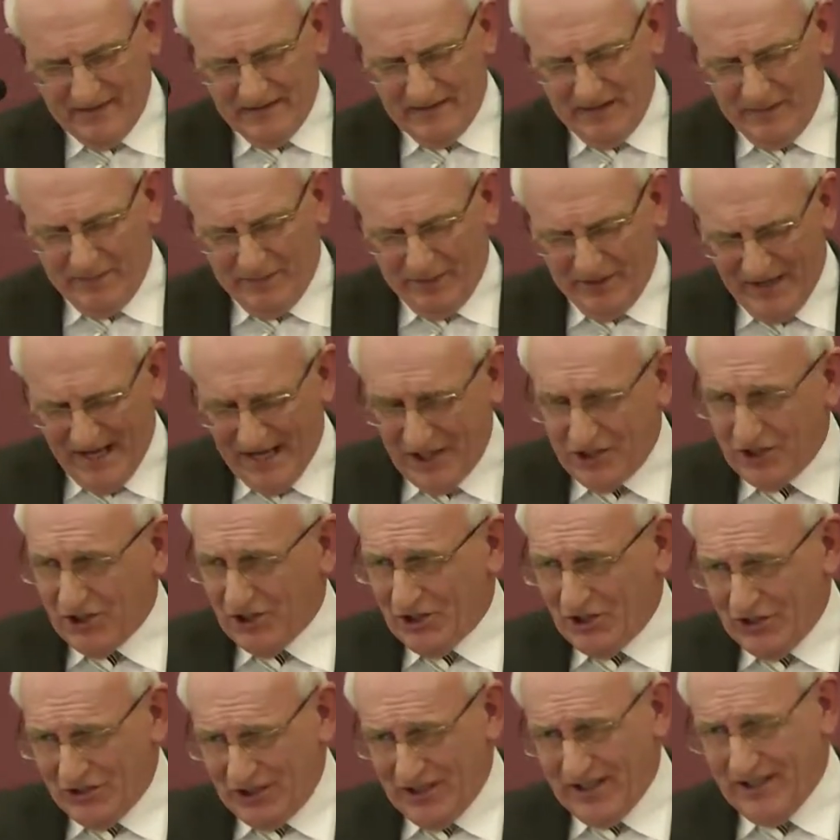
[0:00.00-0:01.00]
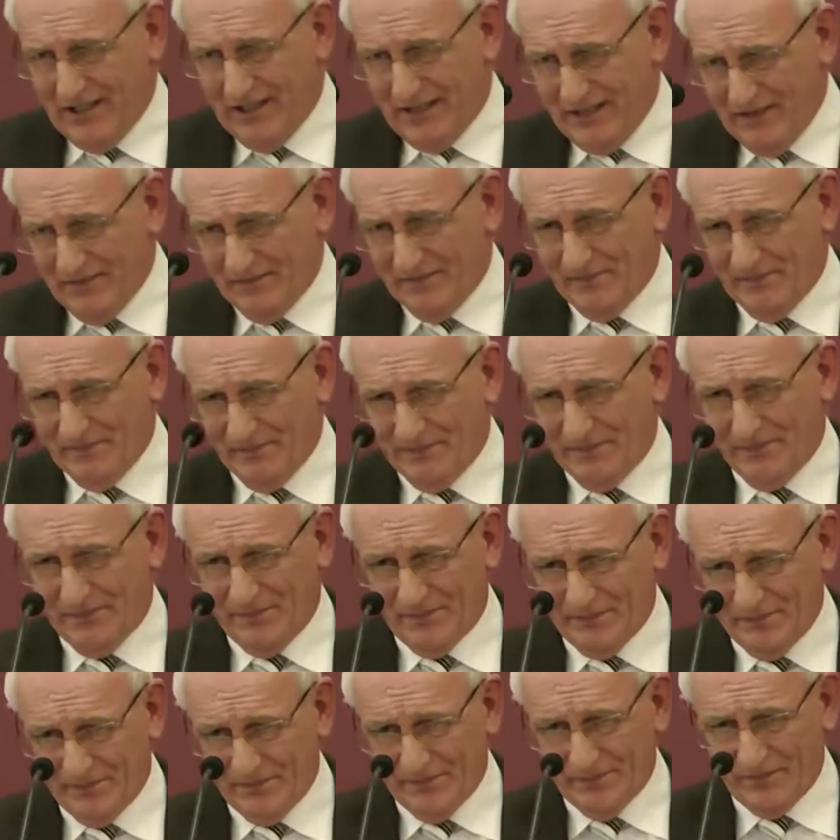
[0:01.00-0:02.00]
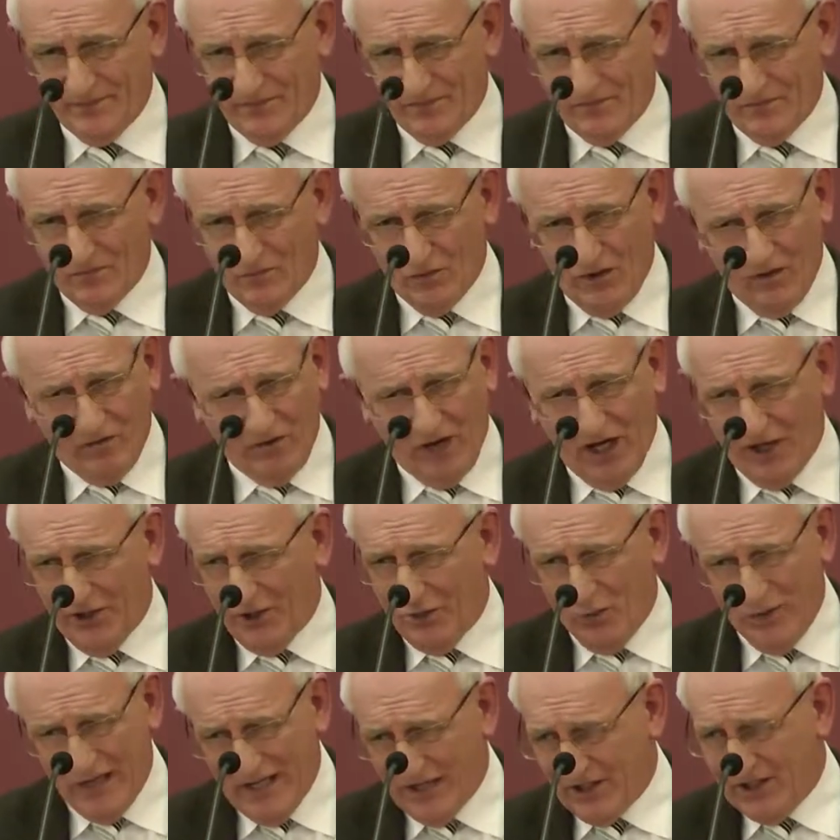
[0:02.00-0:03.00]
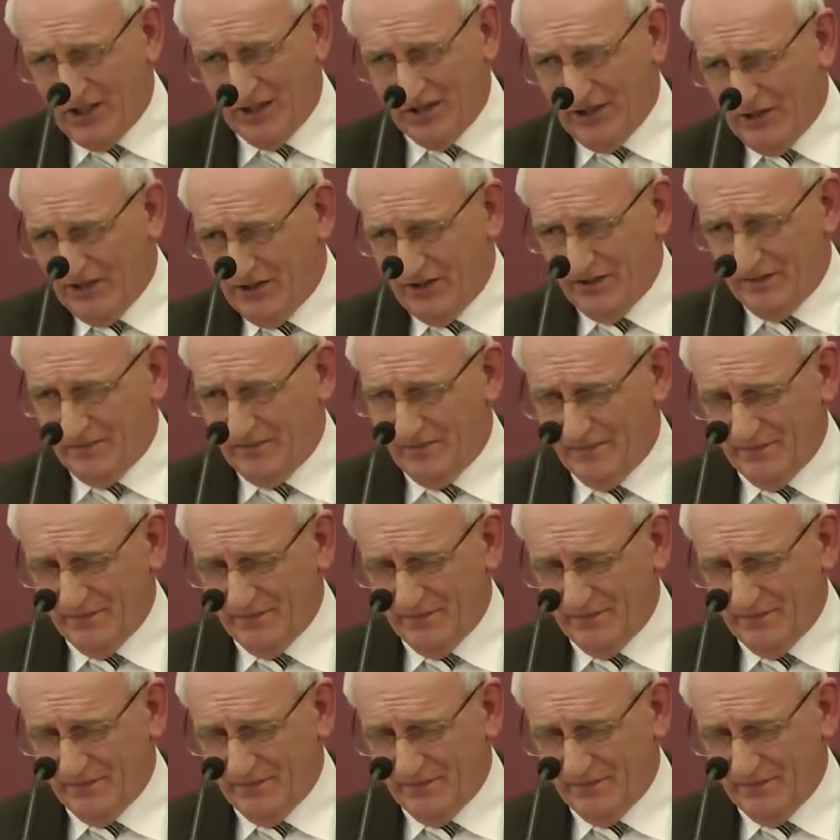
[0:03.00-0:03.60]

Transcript: The precious seed, we've got to wait on it.